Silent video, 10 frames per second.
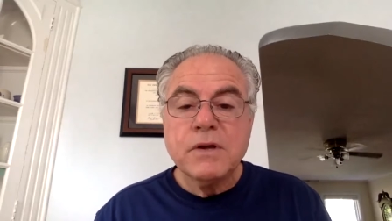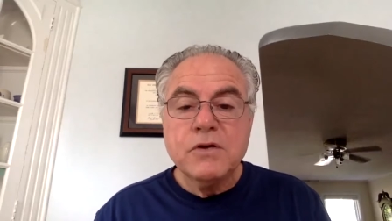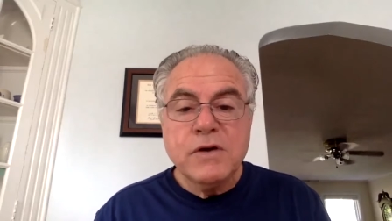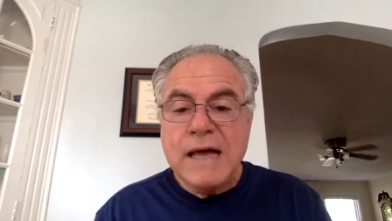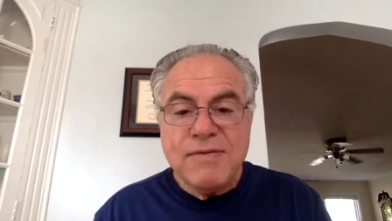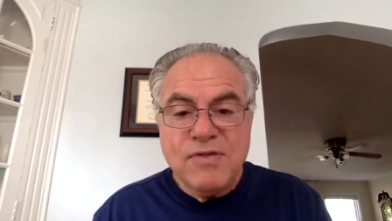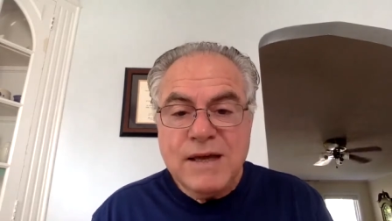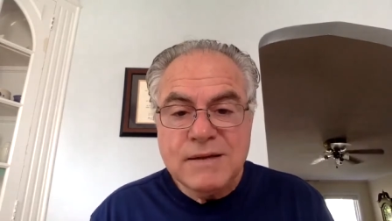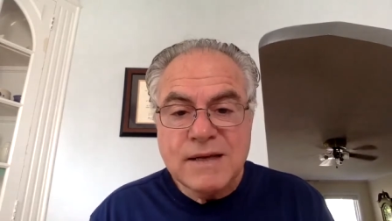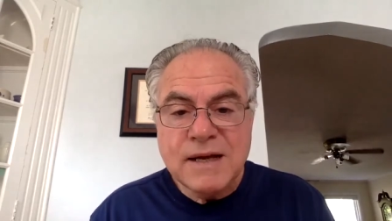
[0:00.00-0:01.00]
you can't
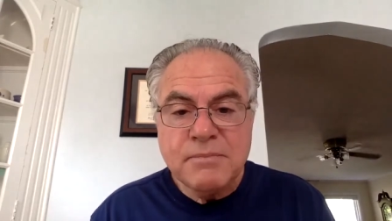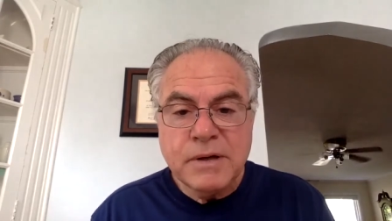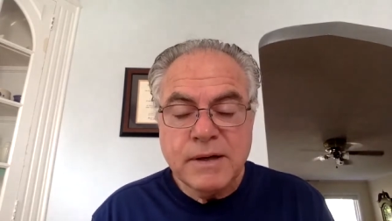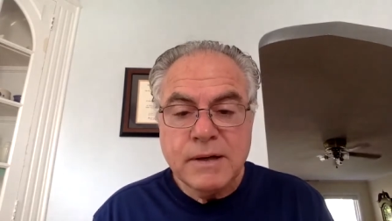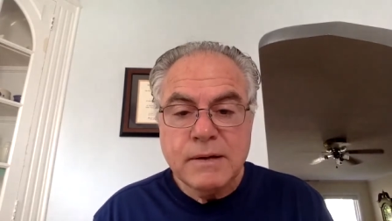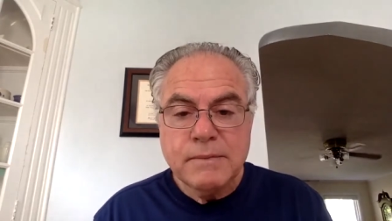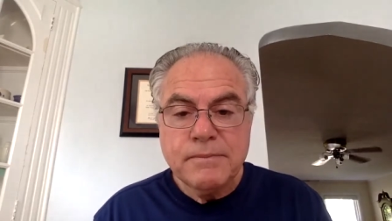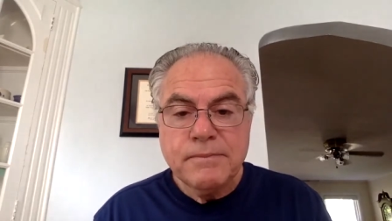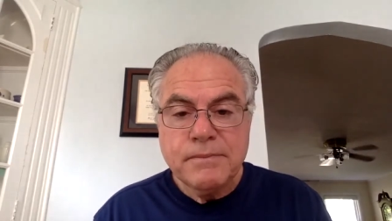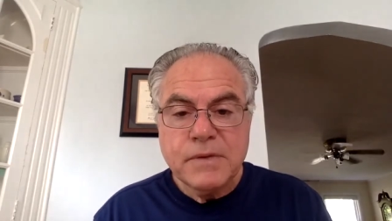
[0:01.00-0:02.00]
think non being.
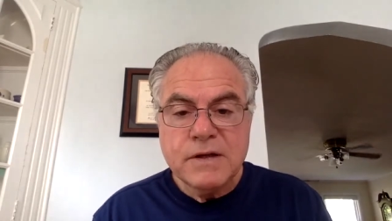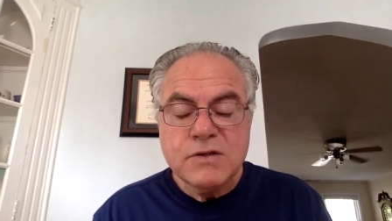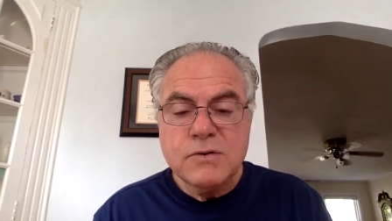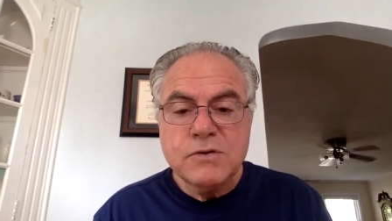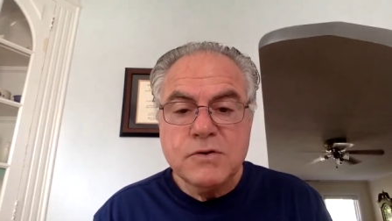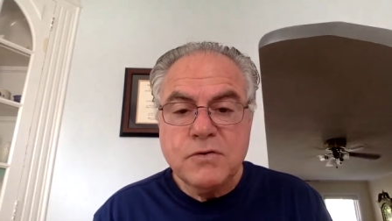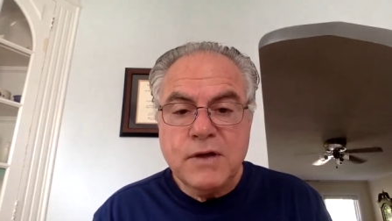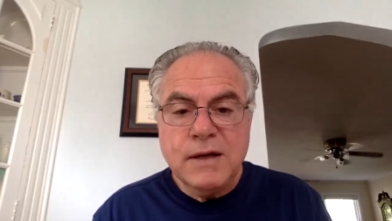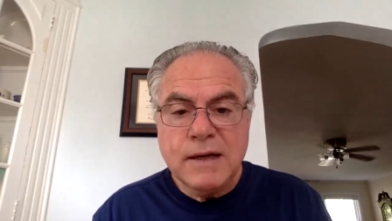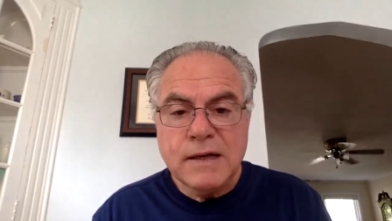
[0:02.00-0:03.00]
As soon as you
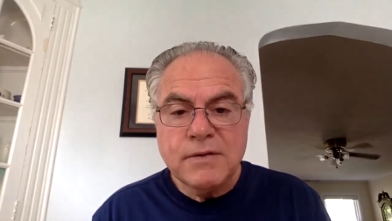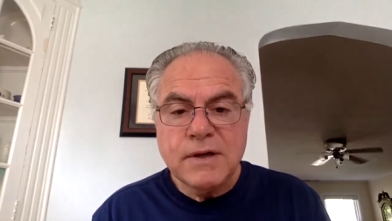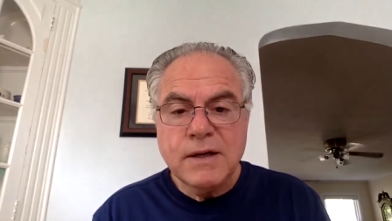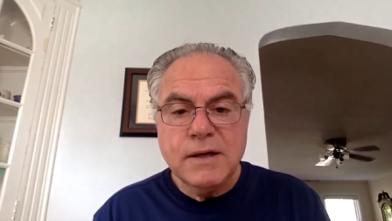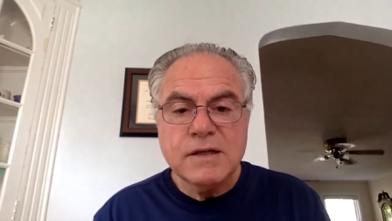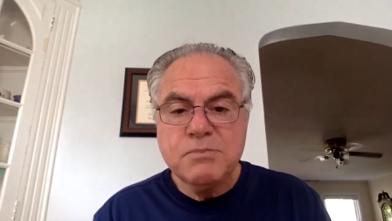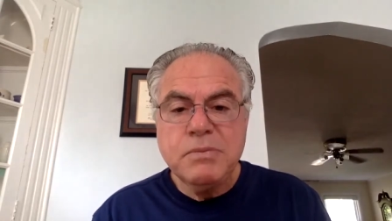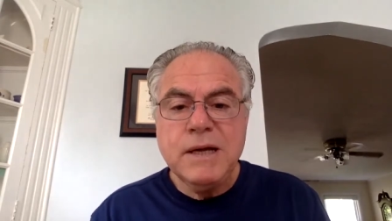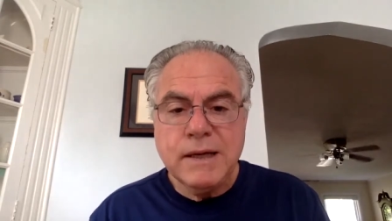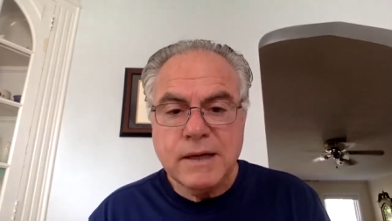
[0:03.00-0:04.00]
think anything, it's
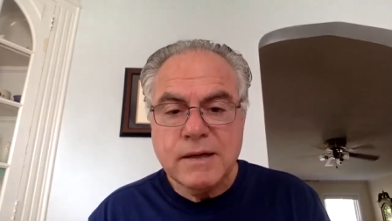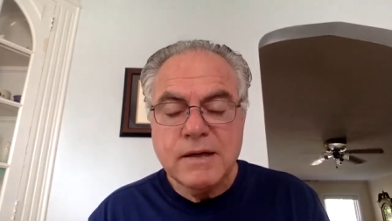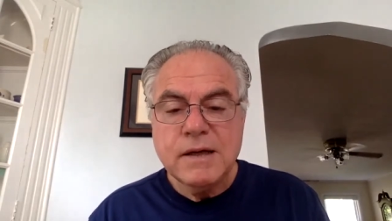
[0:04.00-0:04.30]
being